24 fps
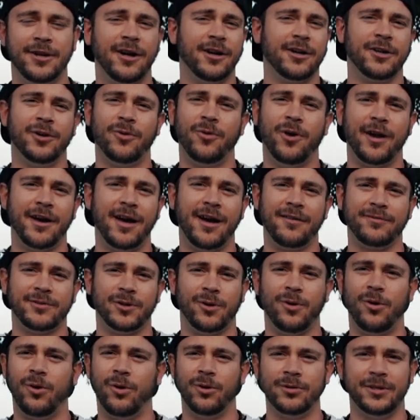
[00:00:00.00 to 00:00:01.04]
not gonna wanna have
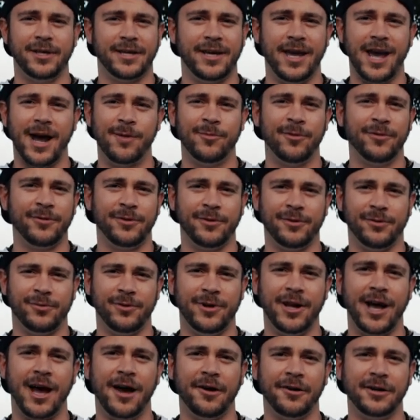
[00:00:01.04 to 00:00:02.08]
to hold a camera for
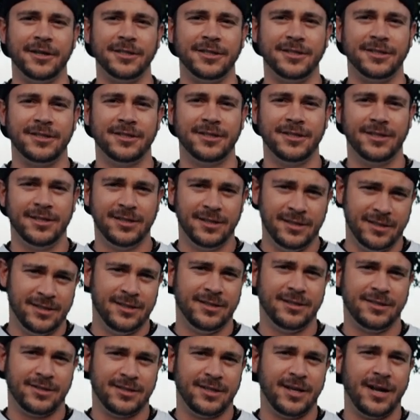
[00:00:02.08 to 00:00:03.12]
three hours.
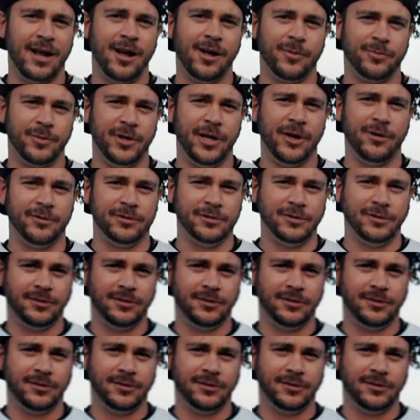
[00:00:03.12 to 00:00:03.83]
This is gonna help you out.